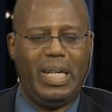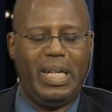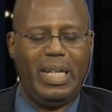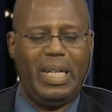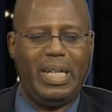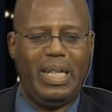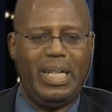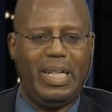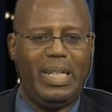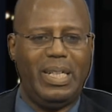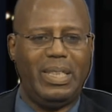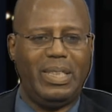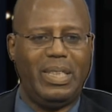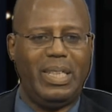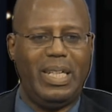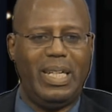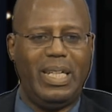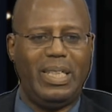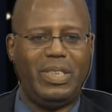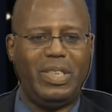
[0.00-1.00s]

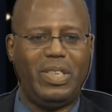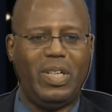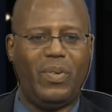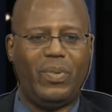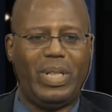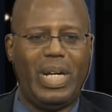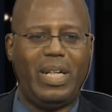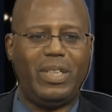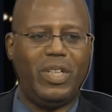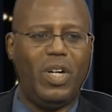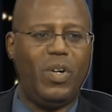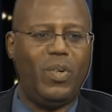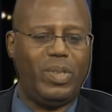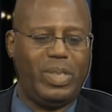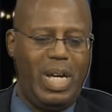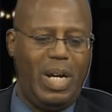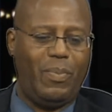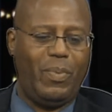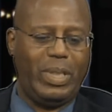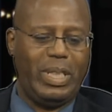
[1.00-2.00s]
and when
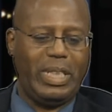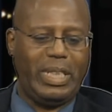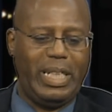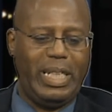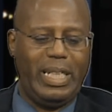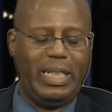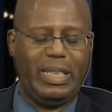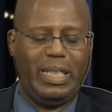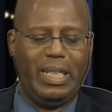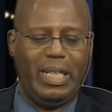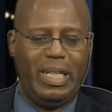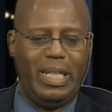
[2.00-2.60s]
I want to get